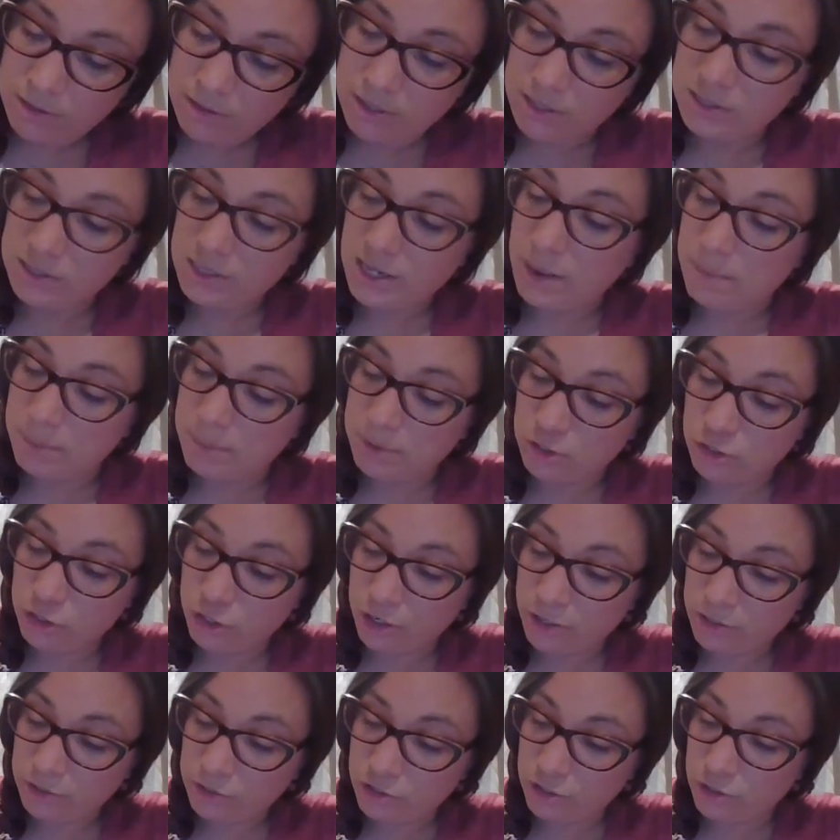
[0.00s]
the
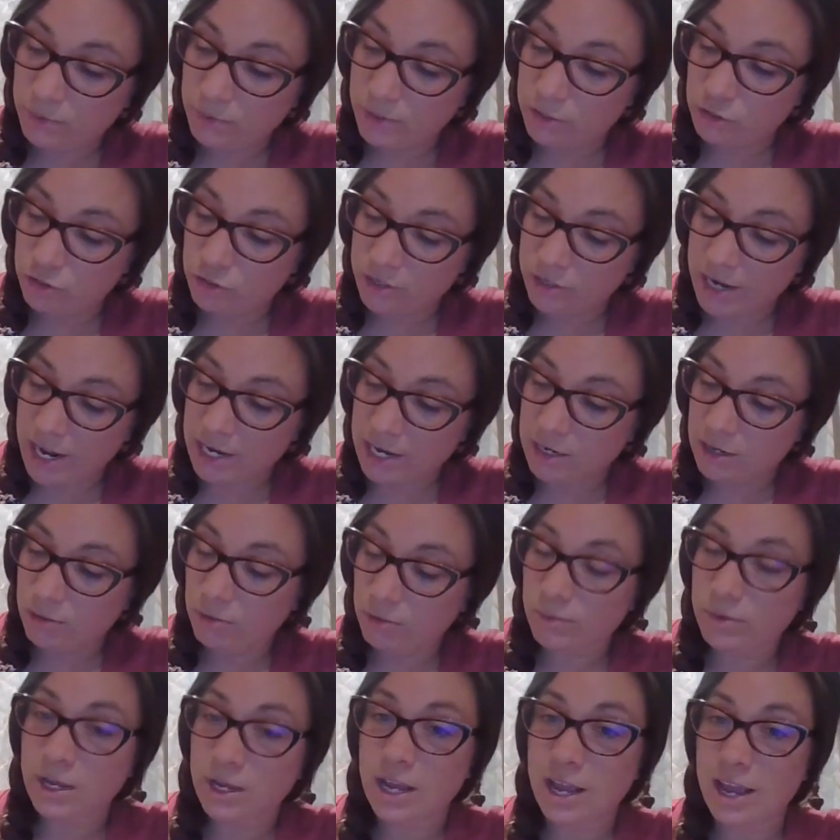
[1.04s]
temperature,
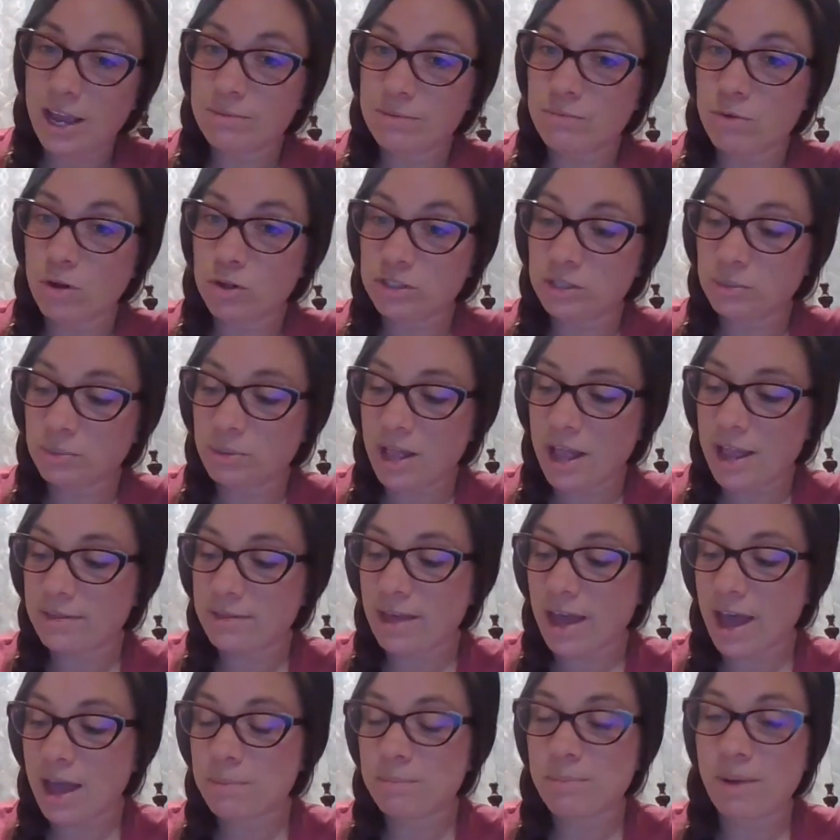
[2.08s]
293, and multiply
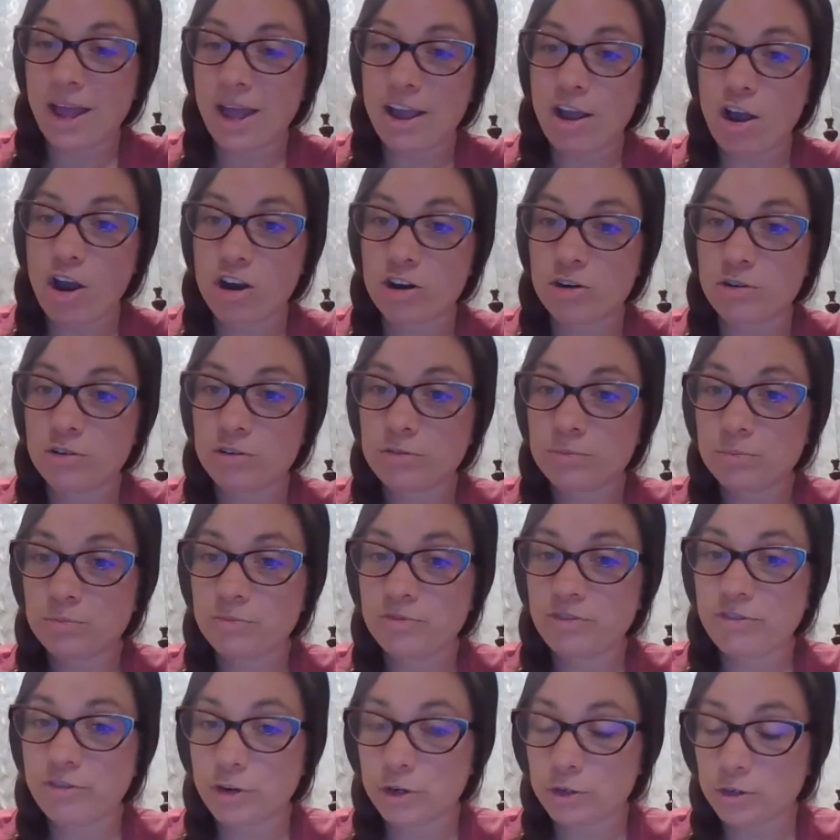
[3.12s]
that by our
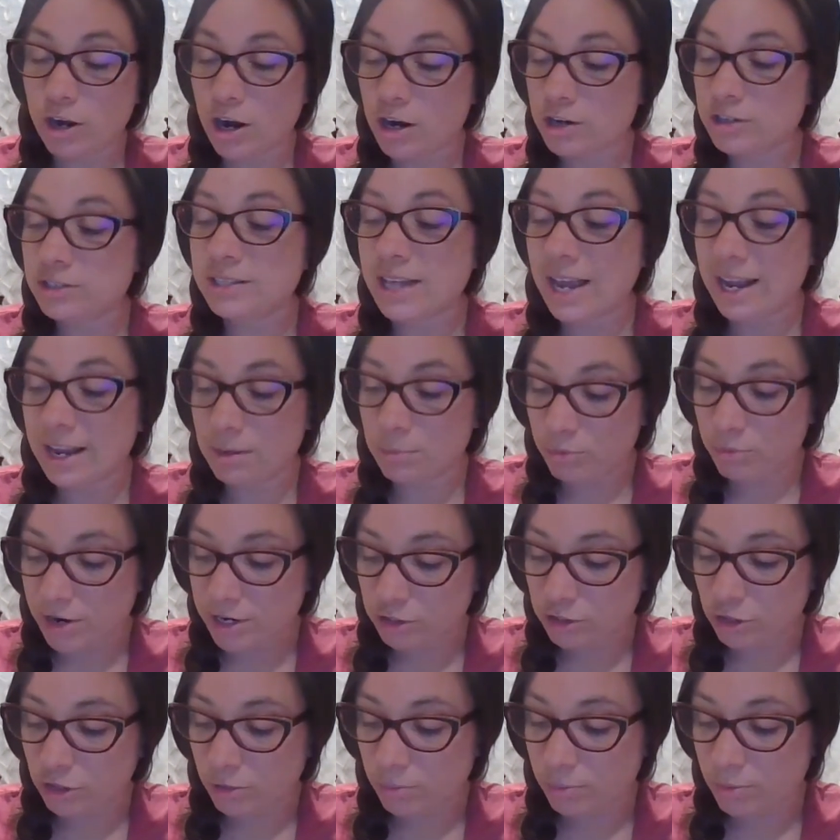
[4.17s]
second
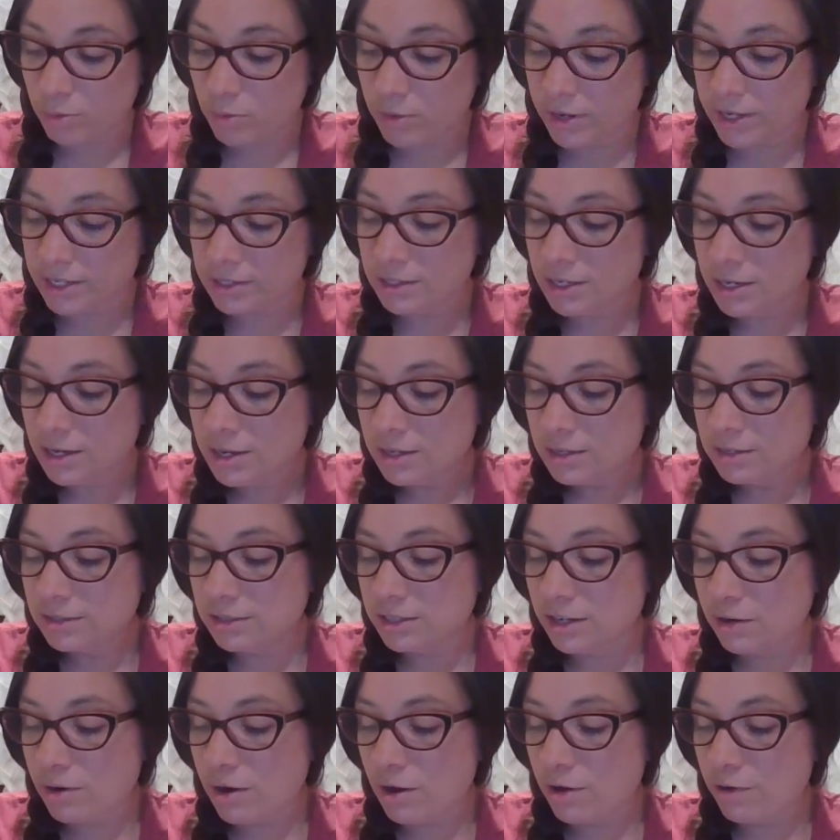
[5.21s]
pressure,
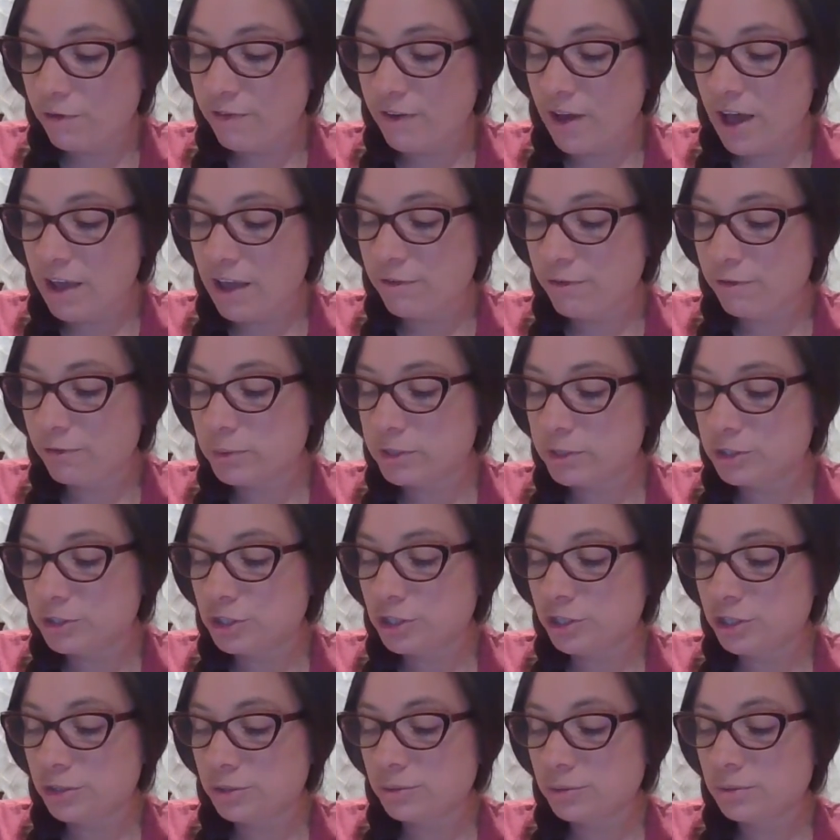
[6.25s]

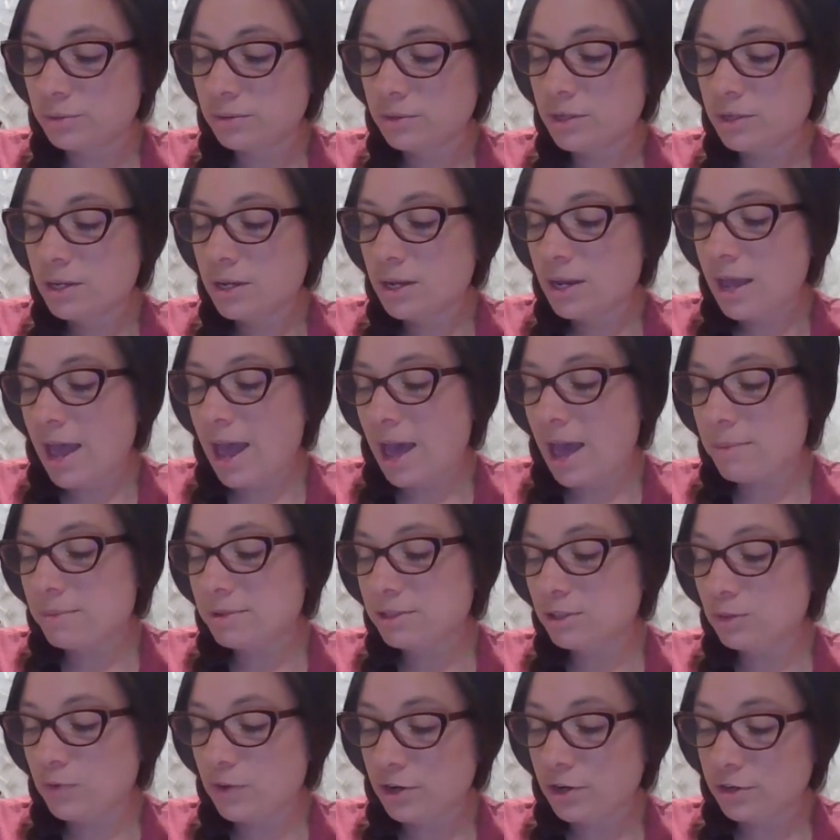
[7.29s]
0.0542
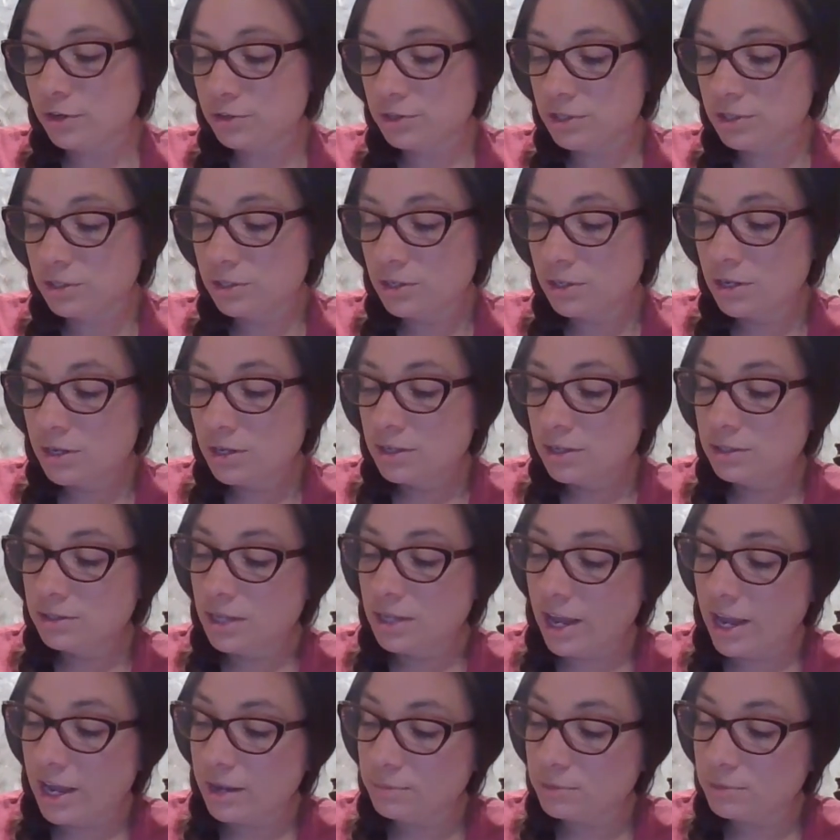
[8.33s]
atmospheres
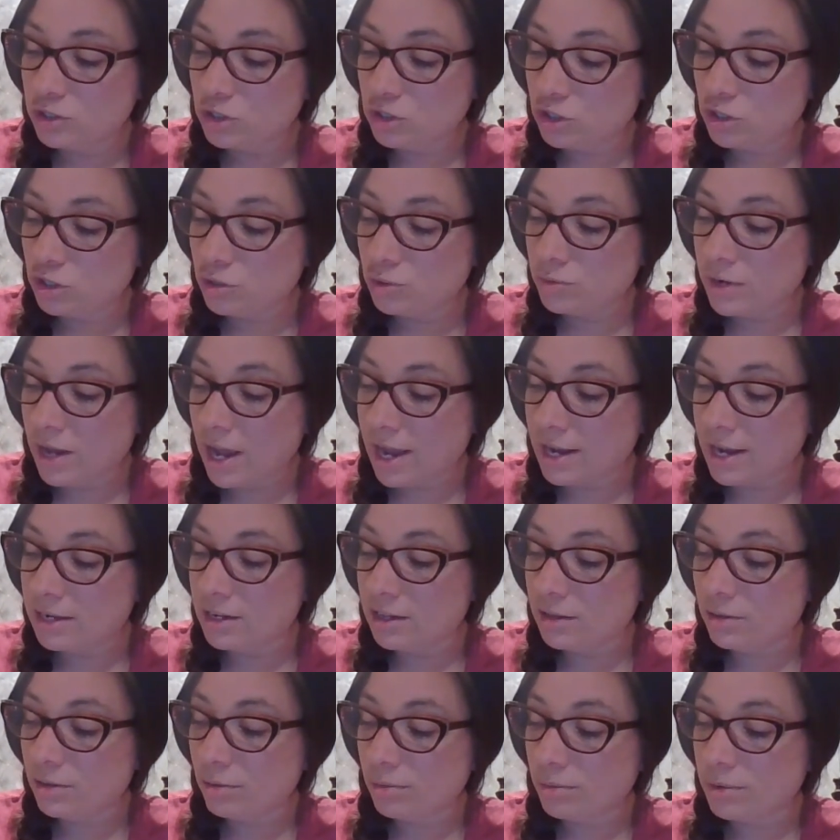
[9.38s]
times
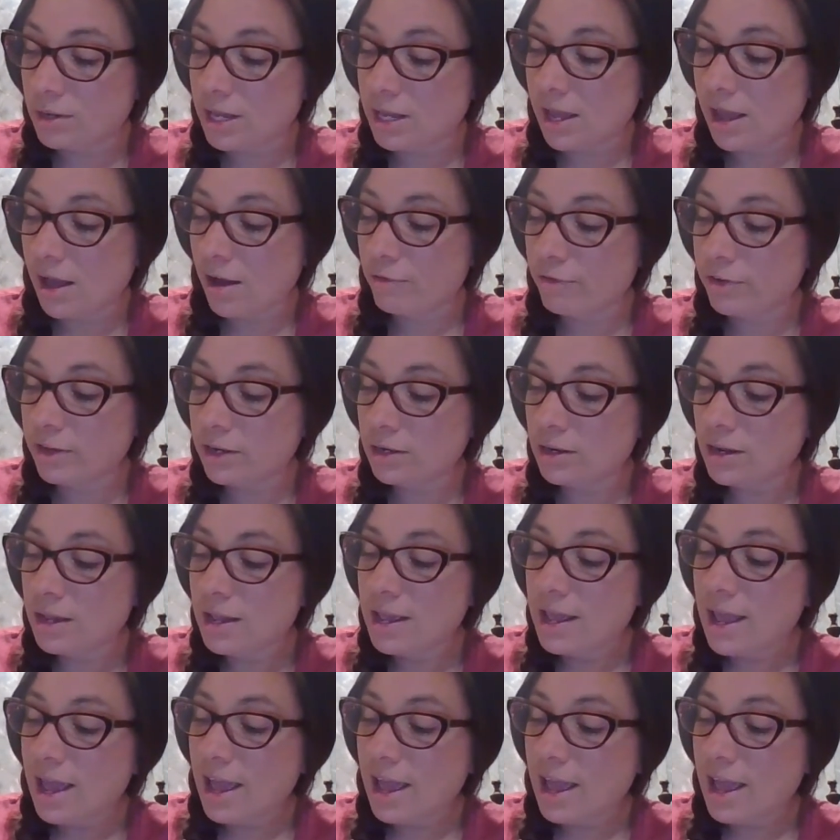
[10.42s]
293 Kelvin.